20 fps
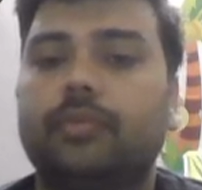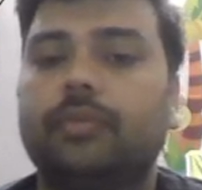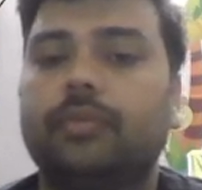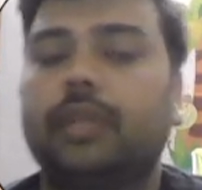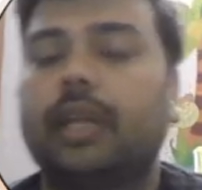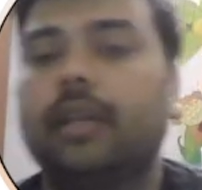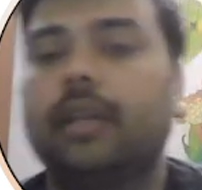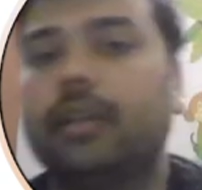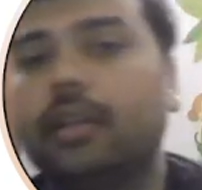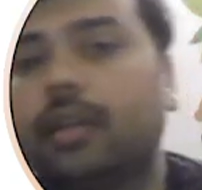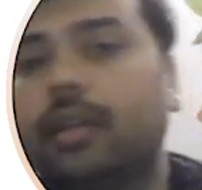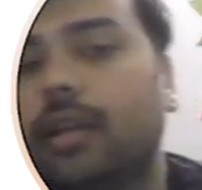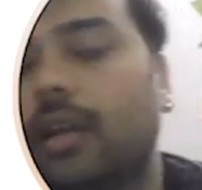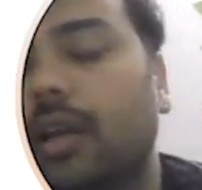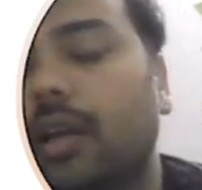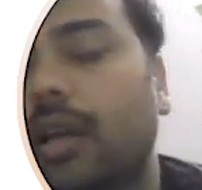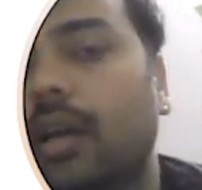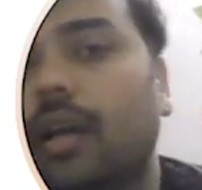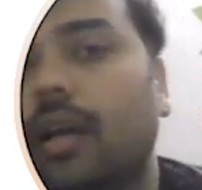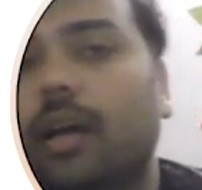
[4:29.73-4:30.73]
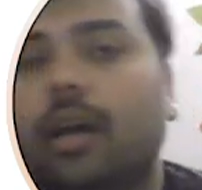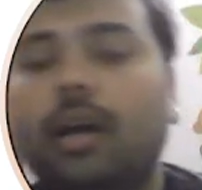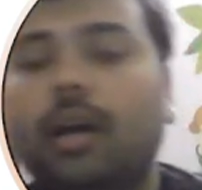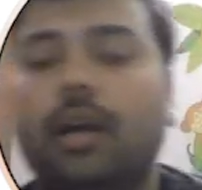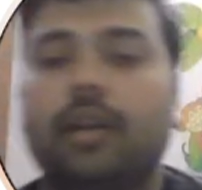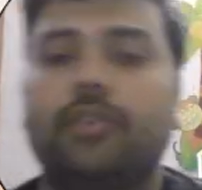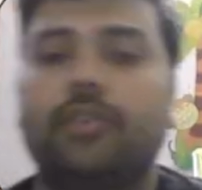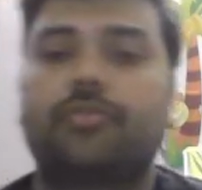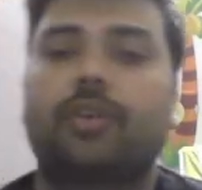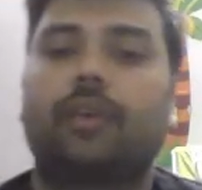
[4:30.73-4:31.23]
Then
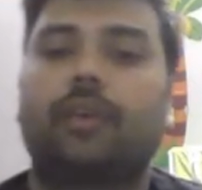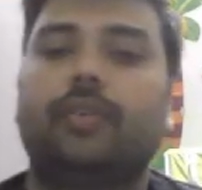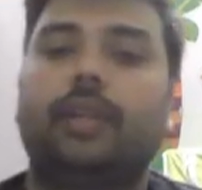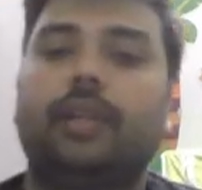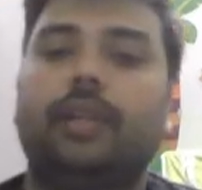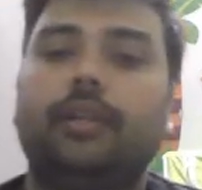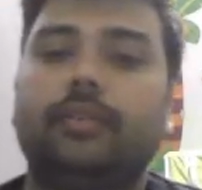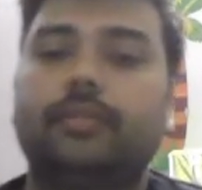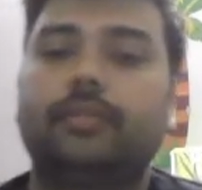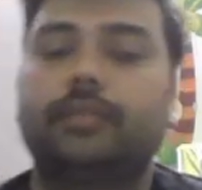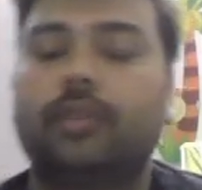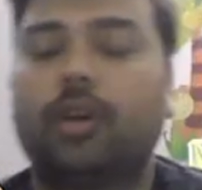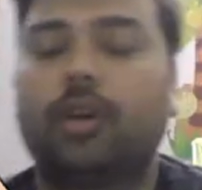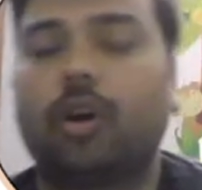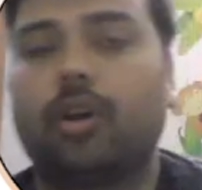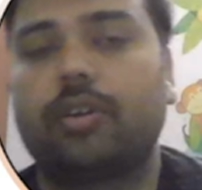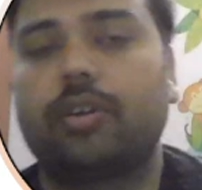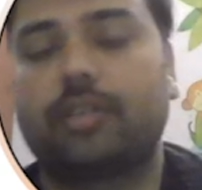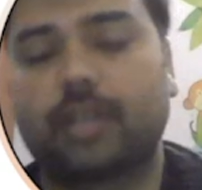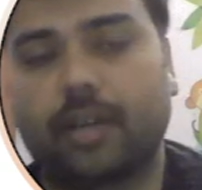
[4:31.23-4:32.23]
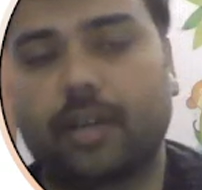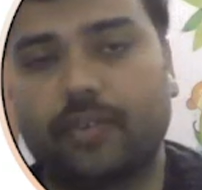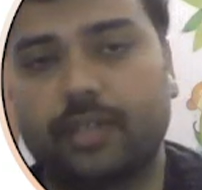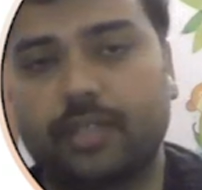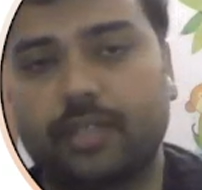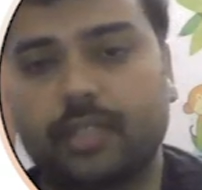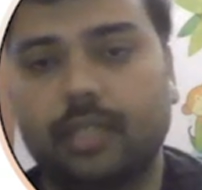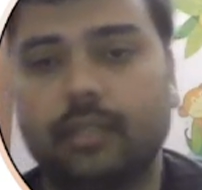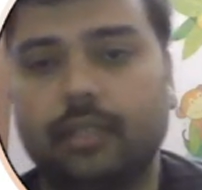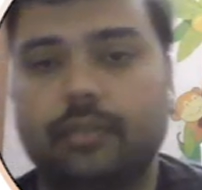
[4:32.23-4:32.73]
traveling or
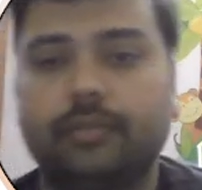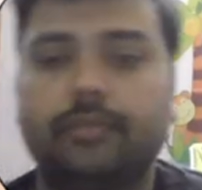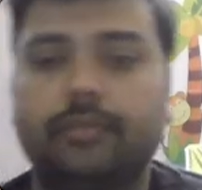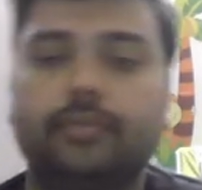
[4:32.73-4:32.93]
traversal.